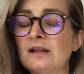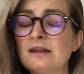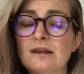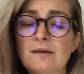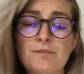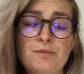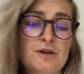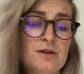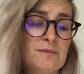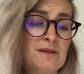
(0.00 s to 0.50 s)
They
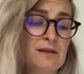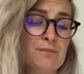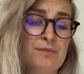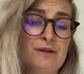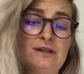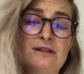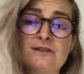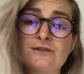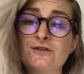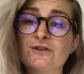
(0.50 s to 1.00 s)
put them in a
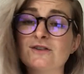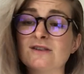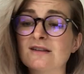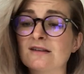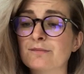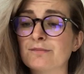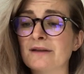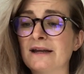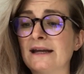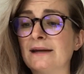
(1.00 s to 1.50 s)
beautiful
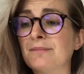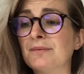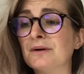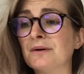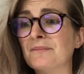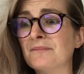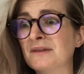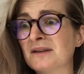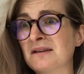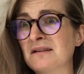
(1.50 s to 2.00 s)
display,
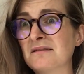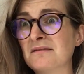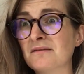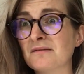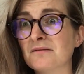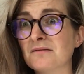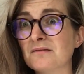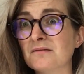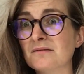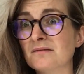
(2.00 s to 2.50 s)
but
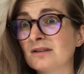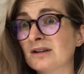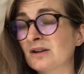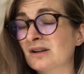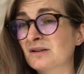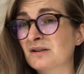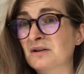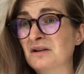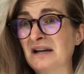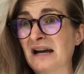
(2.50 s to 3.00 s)

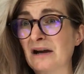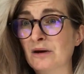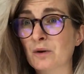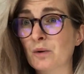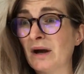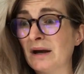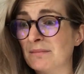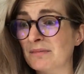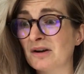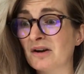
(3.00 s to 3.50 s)

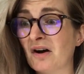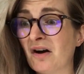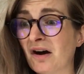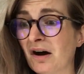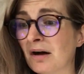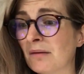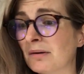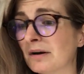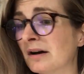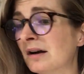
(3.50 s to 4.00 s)
quite
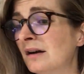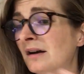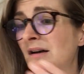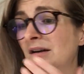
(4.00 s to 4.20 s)
macabre.